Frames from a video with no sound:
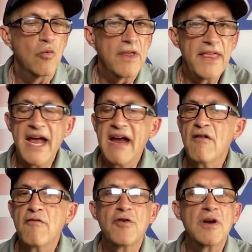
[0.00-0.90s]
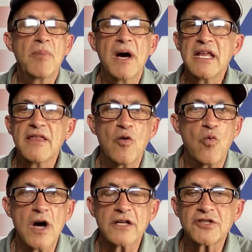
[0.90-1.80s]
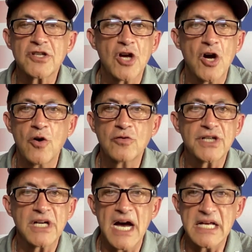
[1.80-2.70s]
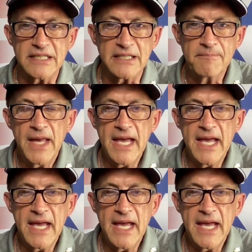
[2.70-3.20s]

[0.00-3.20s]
with everybody that wants to go to Gaza.